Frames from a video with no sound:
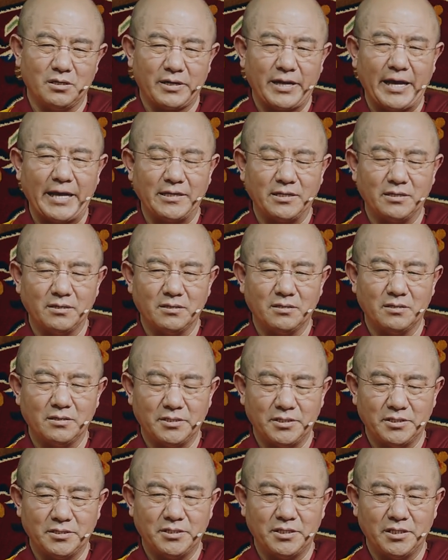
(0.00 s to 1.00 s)
the
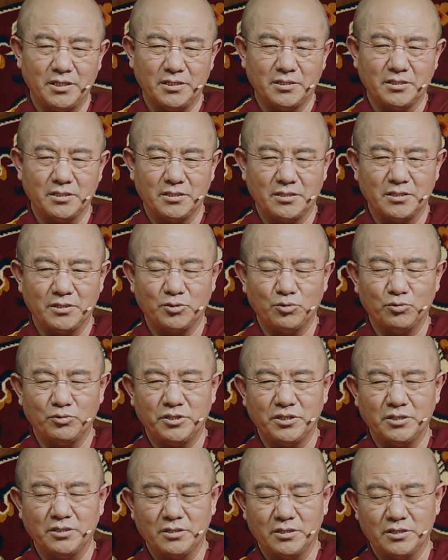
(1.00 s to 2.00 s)
mountains,
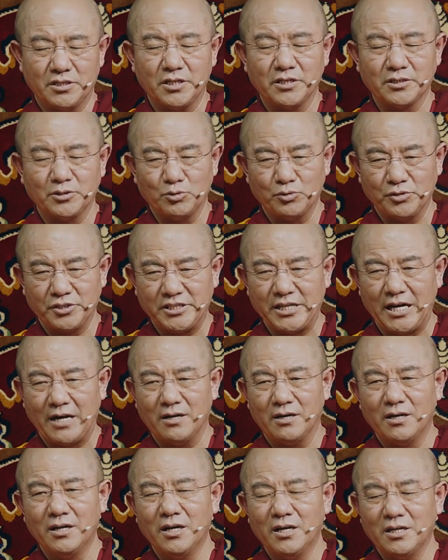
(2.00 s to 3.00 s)
and
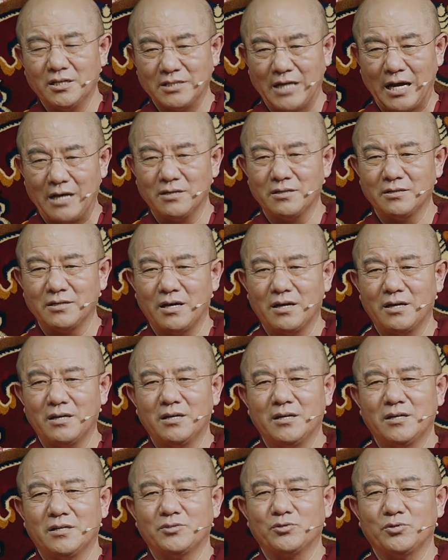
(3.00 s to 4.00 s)
then
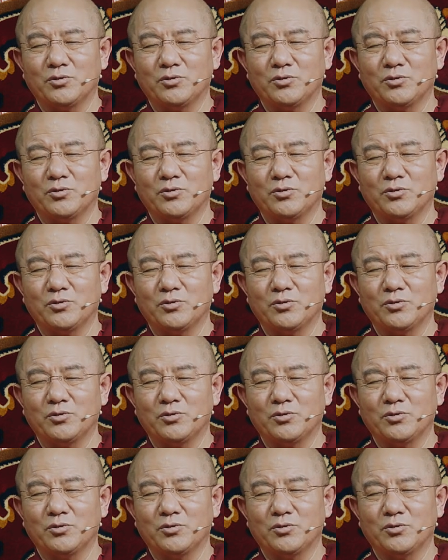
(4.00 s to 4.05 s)
he